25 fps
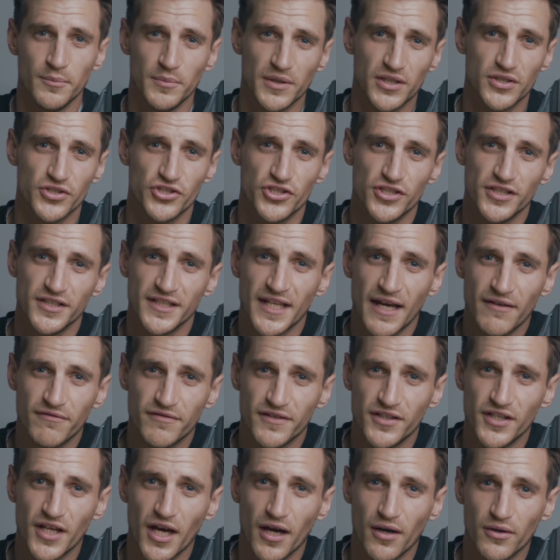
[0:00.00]
because you never
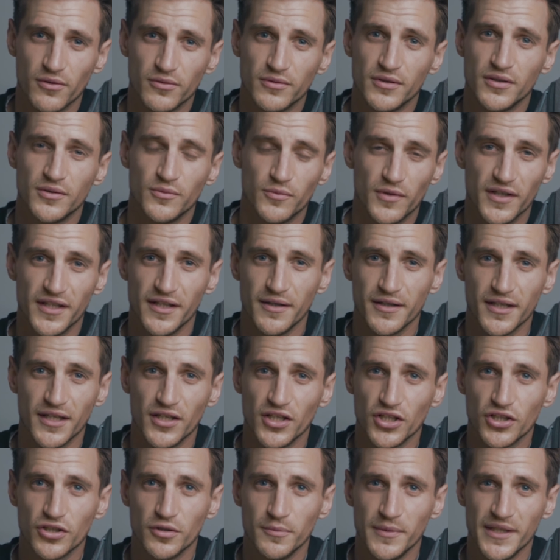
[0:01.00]
know when they're
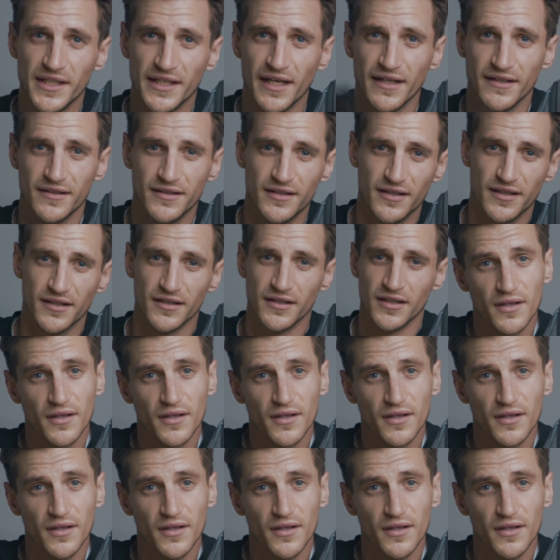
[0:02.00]
gonna come in handy.